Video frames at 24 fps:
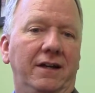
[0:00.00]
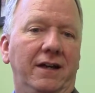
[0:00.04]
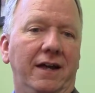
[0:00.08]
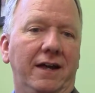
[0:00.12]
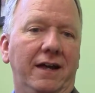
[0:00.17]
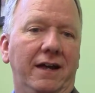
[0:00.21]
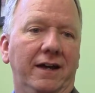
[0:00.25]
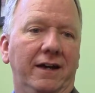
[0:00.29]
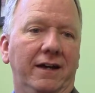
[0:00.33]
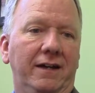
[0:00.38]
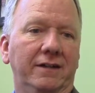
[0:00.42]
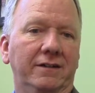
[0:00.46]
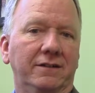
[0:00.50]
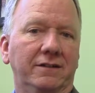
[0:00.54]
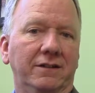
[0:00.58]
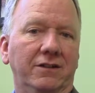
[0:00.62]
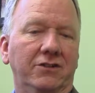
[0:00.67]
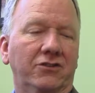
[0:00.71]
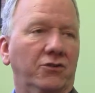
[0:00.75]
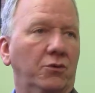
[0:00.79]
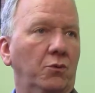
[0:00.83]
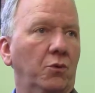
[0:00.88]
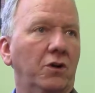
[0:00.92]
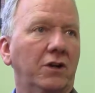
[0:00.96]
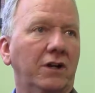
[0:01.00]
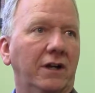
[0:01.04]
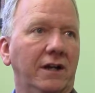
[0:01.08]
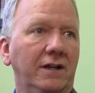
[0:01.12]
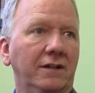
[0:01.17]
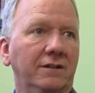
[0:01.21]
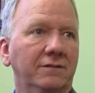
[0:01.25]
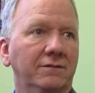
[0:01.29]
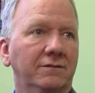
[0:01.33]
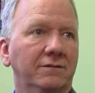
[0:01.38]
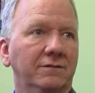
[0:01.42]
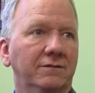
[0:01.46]
And is it working?
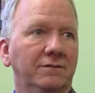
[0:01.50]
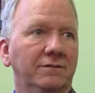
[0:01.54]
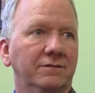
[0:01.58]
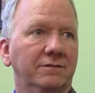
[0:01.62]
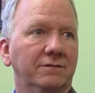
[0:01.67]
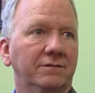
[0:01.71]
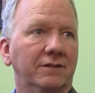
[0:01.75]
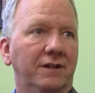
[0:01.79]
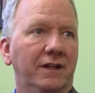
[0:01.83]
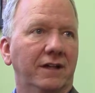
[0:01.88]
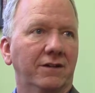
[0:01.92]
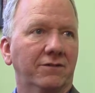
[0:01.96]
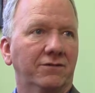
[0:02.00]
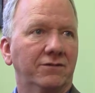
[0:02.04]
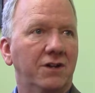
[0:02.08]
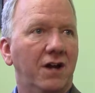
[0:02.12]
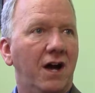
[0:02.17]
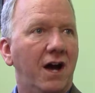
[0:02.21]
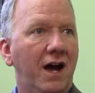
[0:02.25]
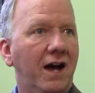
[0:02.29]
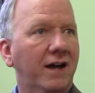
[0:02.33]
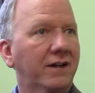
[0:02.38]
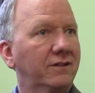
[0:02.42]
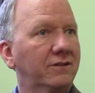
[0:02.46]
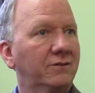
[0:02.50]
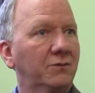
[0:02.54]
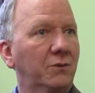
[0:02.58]
And if not,